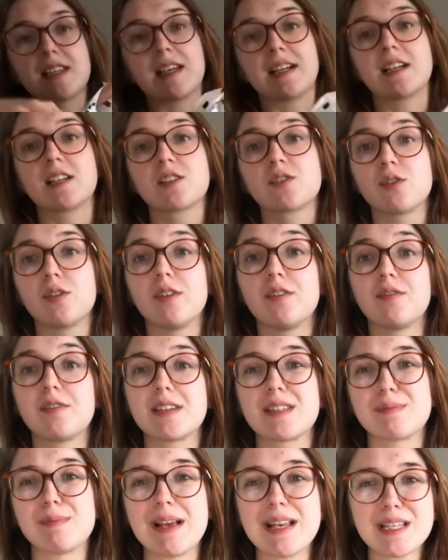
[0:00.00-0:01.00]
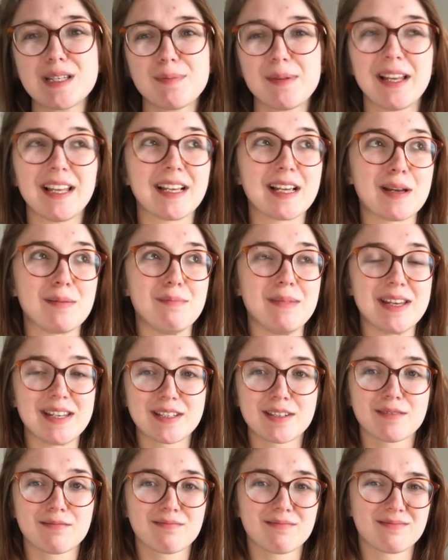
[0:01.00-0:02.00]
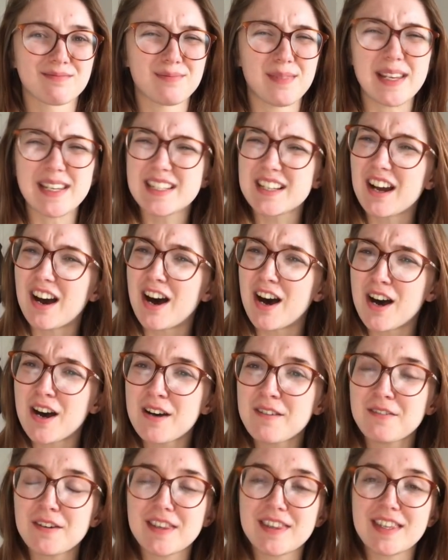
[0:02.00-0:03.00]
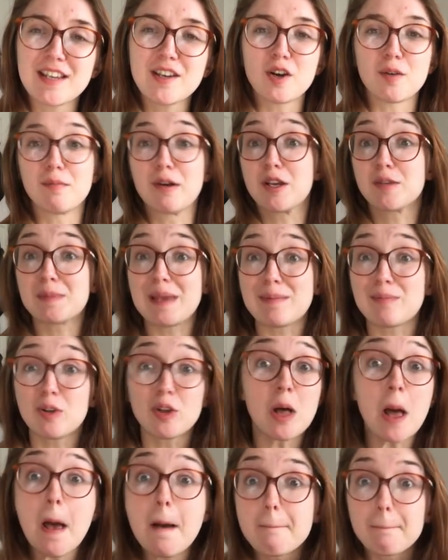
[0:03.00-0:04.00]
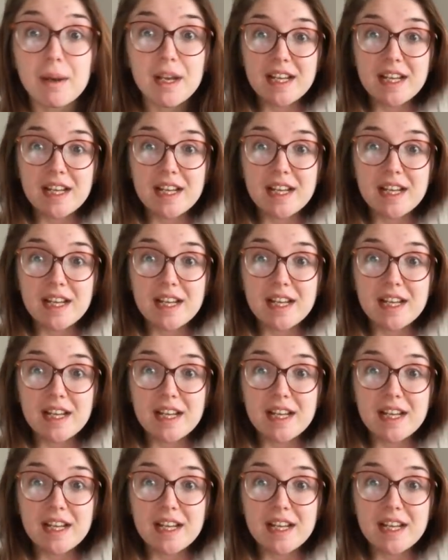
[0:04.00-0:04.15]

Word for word: like a sort of, it's meant to be like a mid mid calf I think on most people but